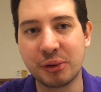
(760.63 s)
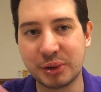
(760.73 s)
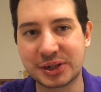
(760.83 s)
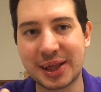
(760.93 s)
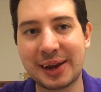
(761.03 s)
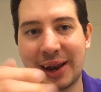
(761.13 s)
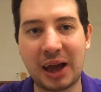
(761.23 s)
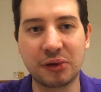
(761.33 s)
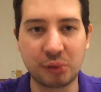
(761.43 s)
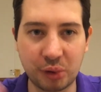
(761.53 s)
which then
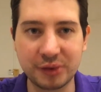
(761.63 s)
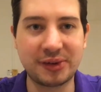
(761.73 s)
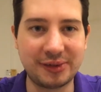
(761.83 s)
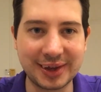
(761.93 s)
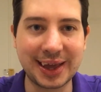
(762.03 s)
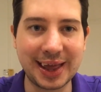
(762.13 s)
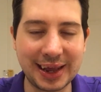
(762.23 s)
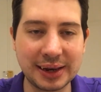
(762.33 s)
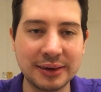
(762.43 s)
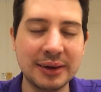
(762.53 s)
allows water to get
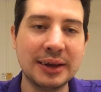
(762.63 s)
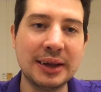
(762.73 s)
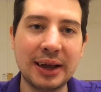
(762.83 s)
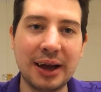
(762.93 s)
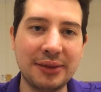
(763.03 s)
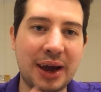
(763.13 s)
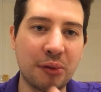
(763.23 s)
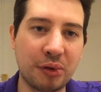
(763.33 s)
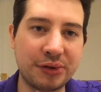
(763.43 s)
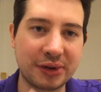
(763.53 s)
in, and that
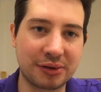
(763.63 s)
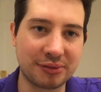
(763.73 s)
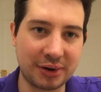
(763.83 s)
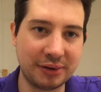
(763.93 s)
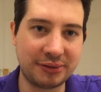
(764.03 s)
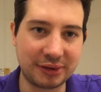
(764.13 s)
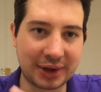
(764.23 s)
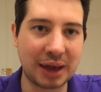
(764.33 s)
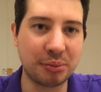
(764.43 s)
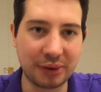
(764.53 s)
water corrodes your
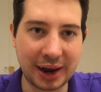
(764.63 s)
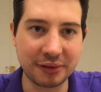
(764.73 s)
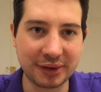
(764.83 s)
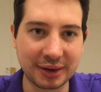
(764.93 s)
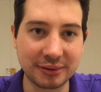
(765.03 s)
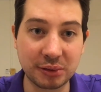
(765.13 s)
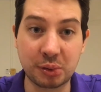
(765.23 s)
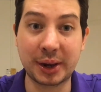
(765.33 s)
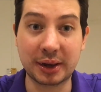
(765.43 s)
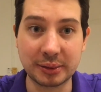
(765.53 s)
cable housing
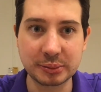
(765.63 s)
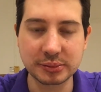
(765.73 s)
quicker.